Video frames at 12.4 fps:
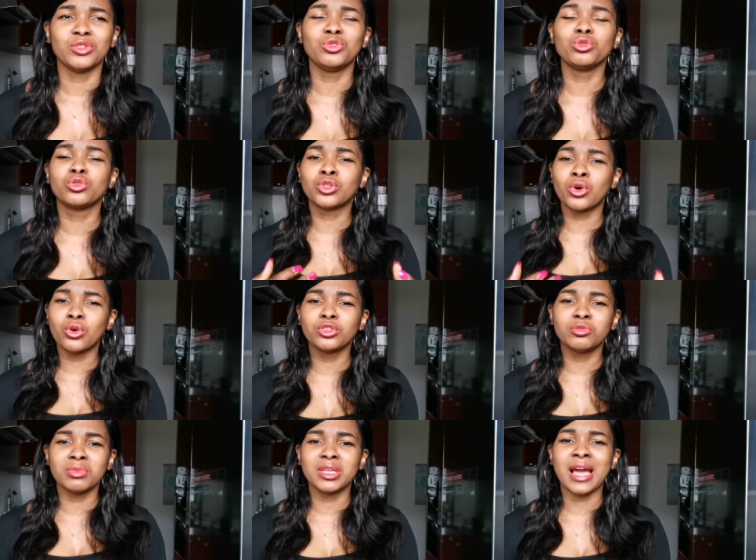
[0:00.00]
You
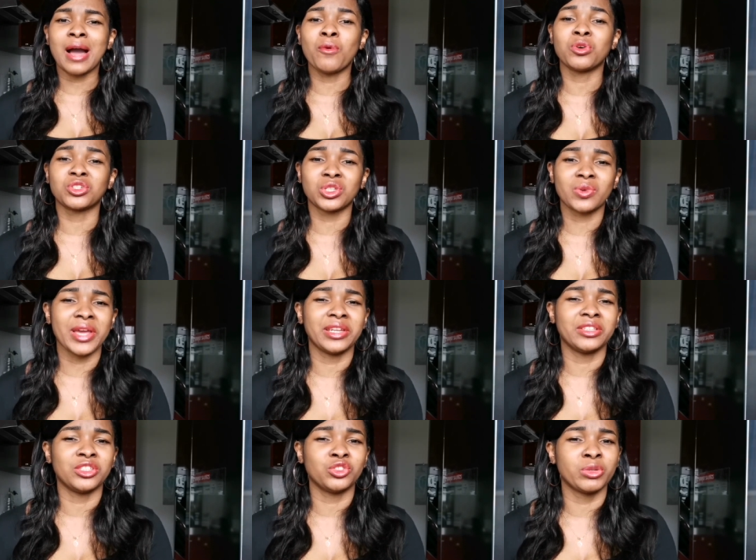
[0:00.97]
told me I was
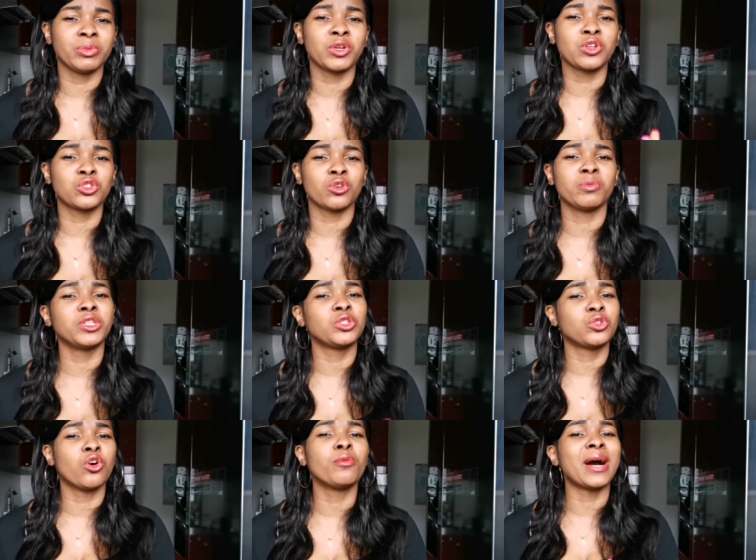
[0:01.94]
crying in the dream because somebody
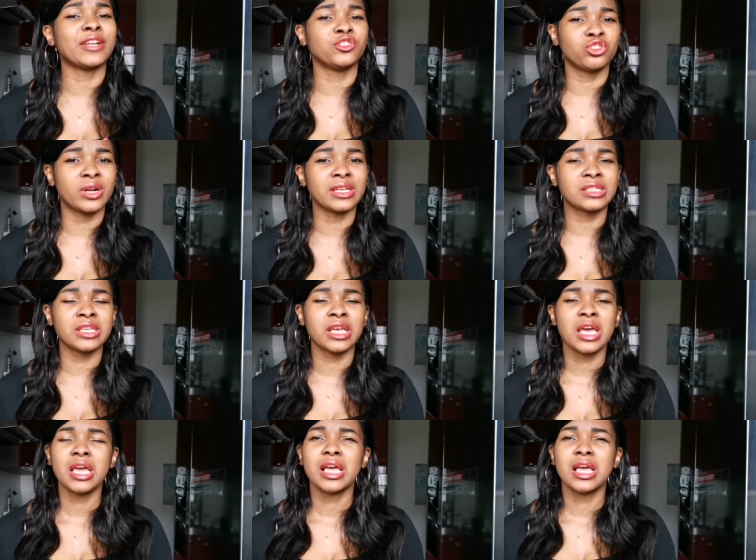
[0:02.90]
tore my dress.